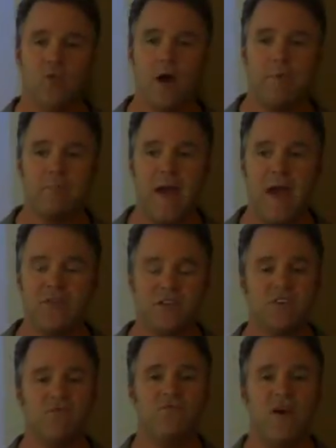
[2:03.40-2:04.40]
Not bad.
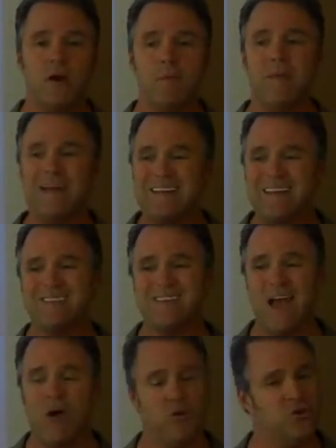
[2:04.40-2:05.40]
That's a very big
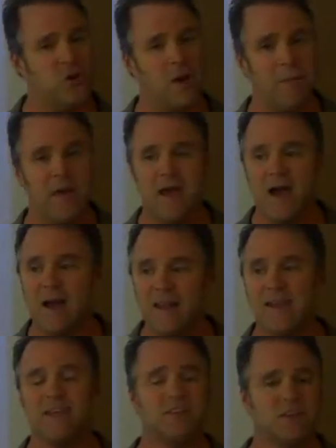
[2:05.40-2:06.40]
discount. Jim, how do
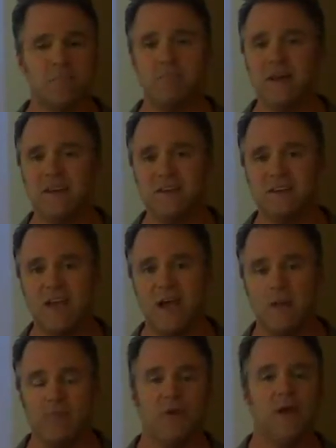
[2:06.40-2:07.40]
you get such a big
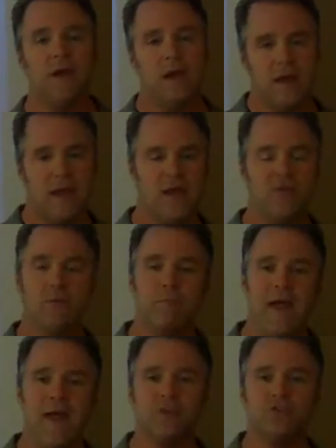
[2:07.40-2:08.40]
discount? Again, the
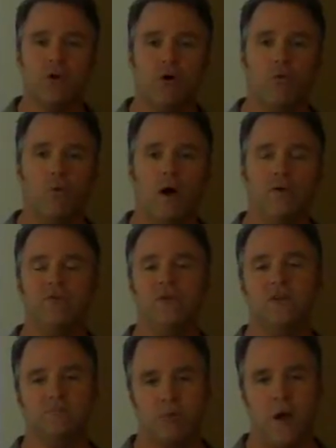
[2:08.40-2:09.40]
banks don't want
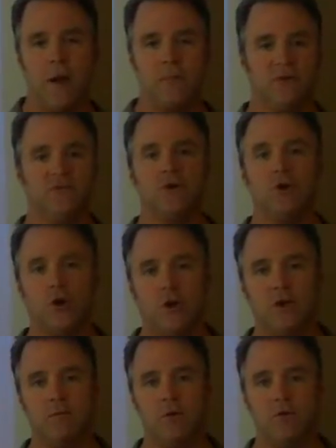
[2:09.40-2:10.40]
these properties. They're
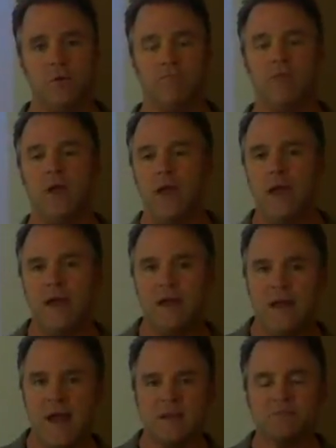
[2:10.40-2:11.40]
looking to move them.
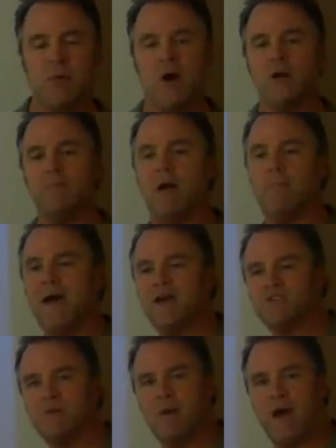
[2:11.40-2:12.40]
Next part of my
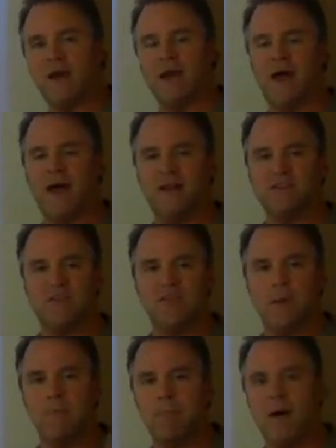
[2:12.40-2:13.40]
Mastermind Alliance,
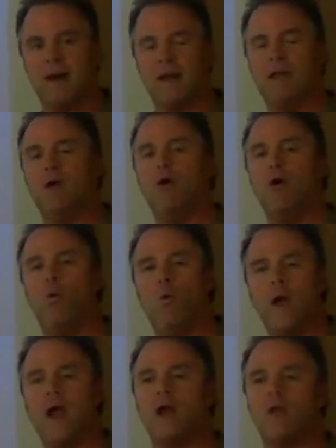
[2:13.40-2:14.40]
the money.
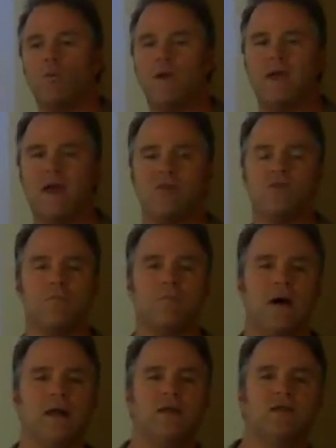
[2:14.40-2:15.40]
Where do we get the
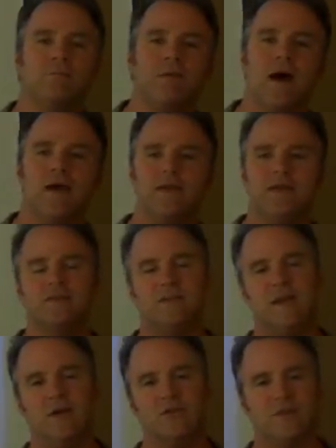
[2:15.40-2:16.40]
money to buy these
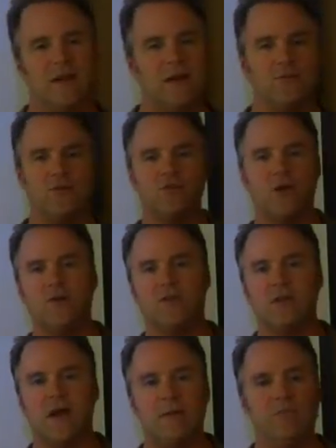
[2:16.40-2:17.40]
deals? I hear this
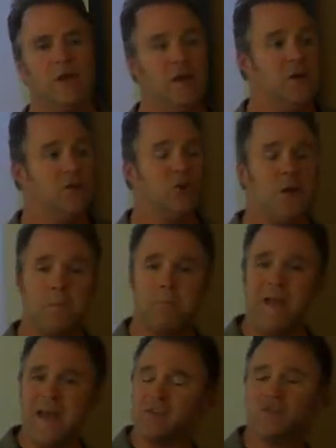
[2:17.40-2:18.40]
all the time. Jim,
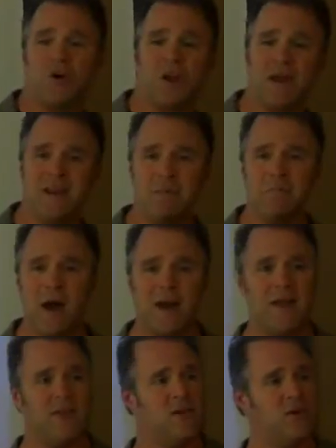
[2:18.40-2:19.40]
banks aren't lending
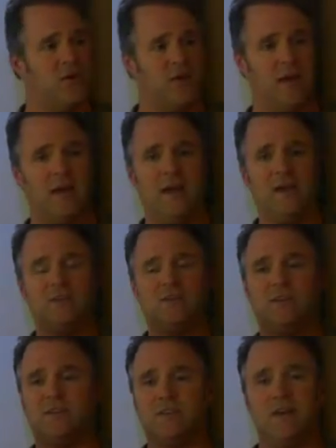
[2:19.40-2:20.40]
money.
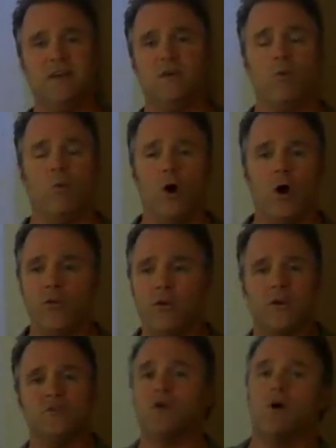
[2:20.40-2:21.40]
It's the end of the world.
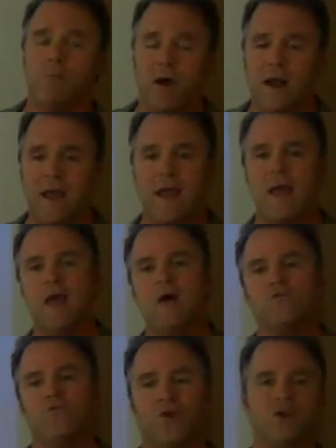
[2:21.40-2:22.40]
There is no money.
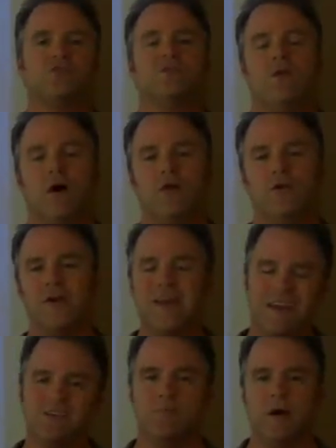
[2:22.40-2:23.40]
First of all, there
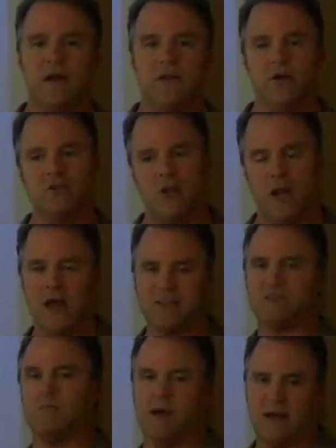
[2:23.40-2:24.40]
is money. There's
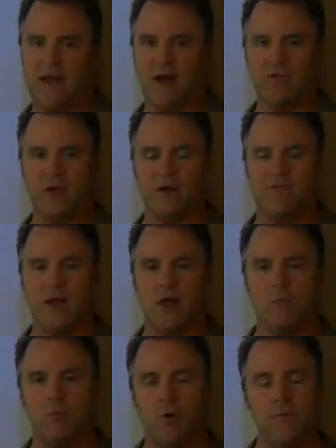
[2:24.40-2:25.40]
lots of money out there
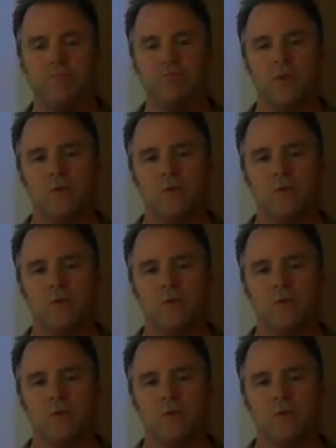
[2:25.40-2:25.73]
available.